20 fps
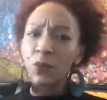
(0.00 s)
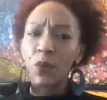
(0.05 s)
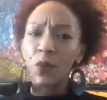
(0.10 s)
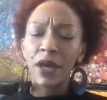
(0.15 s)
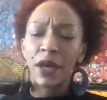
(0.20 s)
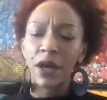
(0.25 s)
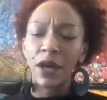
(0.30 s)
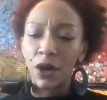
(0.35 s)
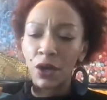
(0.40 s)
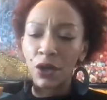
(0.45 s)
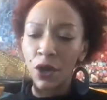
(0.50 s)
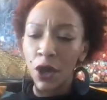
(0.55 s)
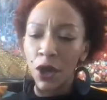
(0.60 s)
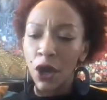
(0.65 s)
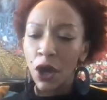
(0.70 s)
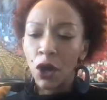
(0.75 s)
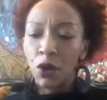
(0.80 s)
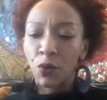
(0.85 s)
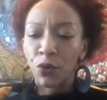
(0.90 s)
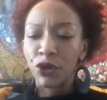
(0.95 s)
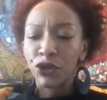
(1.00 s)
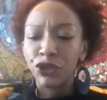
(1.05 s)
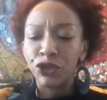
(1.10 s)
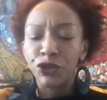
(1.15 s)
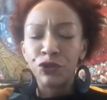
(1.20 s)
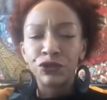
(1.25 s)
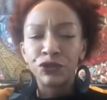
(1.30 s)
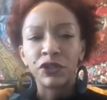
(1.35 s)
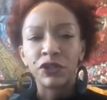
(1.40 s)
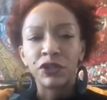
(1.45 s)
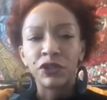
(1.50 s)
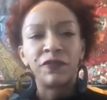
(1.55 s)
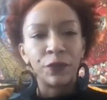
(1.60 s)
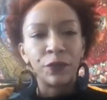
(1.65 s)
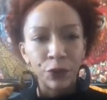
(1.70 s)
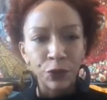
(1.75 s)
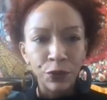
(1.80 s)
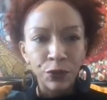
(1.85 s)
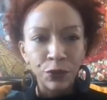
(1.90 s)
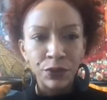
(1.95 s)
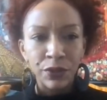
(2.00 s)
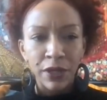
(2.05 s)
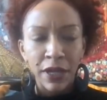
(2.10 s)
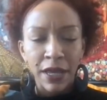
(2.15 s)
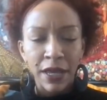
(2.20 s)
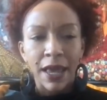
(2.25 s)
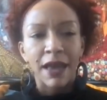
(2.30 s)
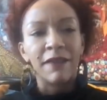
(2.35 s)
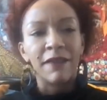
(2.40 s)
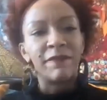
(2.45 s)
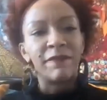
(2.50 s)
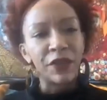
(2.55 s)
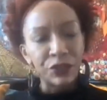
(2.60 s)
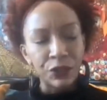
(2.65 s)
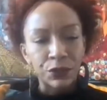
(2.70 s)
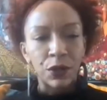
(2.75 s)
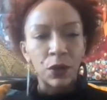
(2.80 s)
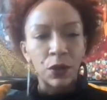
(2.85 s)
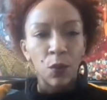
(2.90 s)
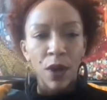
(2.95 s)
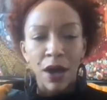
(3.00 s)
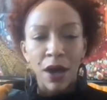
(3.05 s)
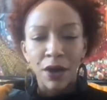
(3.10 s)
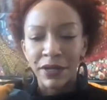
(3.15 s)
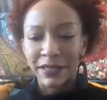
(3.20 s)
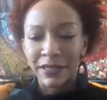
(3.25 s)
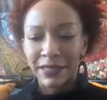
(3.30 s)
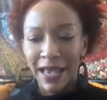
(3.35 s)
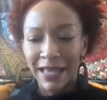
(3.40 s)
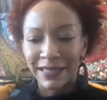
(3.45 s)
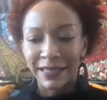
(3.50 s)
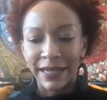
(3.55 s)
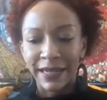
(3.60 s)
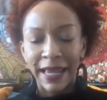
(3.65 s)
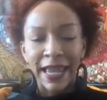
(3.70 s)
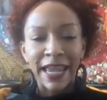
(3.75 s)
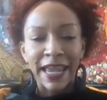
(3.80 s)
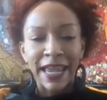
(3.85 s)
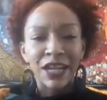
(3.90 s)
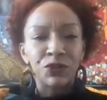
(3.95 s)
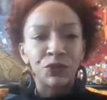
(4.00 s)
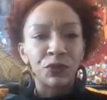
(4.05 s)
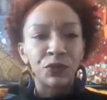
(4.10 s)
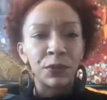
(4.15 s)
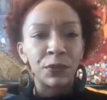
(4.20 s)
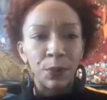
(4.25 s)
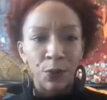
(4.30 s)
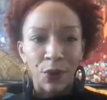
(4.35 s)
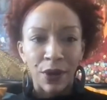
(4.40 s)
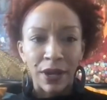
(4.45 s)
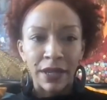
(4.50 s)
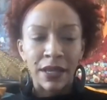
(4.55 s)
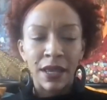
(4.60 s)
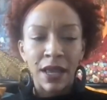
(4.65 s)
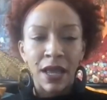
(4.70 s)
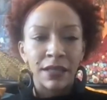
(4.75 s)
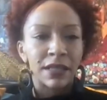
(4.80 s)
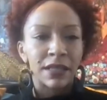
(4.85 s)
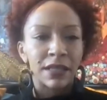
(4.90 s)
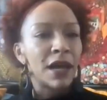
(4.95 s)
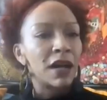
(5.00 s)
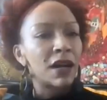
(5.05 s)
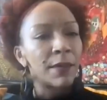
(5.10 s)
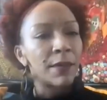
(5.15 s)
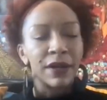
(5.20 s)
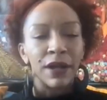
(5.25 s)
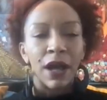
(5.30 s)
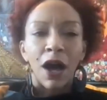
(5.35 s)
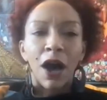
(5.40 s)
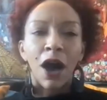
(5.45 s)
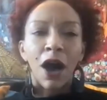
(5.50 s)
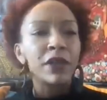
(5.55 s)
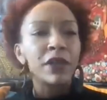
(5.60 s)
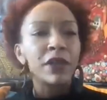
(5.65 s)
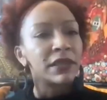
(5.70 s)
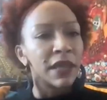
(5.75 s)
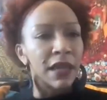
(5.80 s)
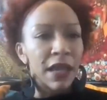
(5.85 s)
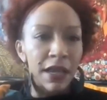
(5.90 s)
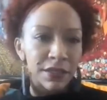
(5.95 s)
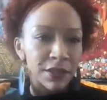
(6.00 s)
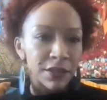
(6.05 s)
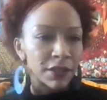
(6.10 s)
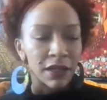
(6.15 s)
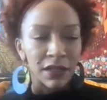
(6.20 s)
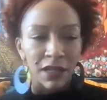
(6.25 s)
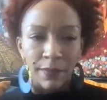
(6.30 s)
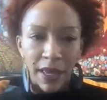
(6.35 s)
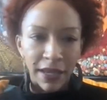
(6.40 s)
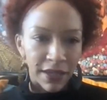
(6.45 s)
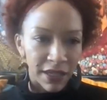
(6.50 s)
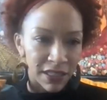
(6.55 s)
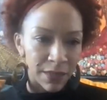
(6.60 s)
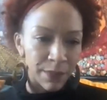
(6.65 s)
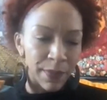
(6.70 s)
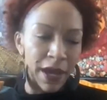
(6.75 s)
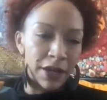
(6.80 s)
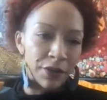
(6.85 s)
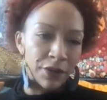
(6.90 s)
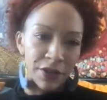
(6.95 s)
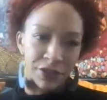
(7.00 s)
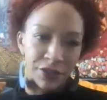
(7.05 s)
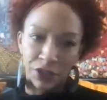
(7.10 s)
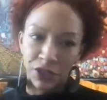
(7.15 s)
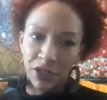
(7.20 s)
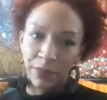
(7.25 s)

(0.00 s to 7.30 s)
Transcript: the well, we're using food and physical wellness as an entry point to talk about all the things that are going to make us better as a